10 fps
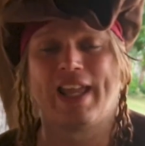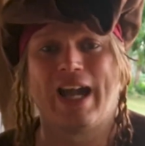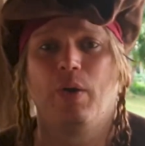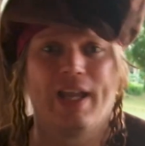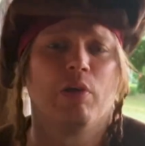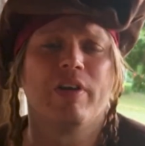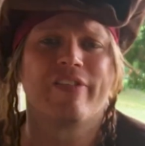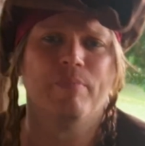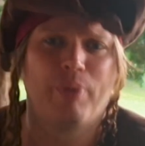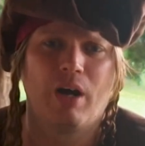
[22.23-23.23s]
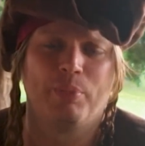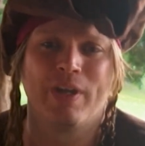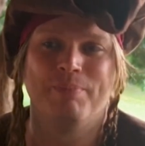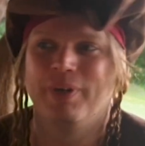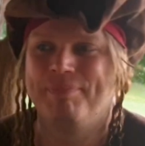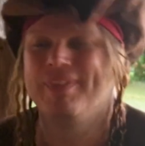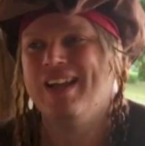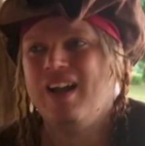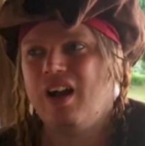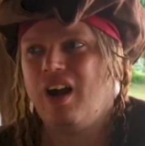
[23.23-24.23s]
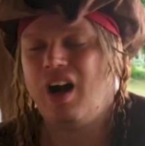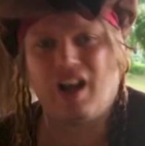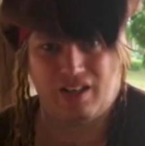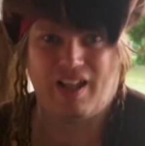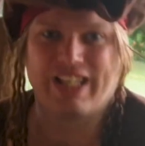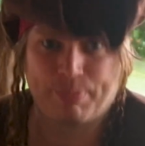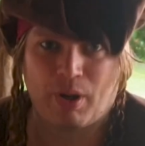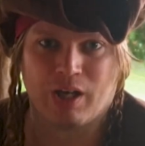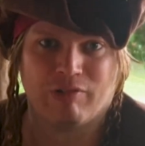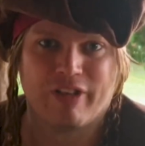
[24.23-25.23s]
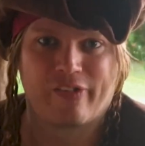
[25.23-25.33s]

out here in Zimbabwe, but I like pirates,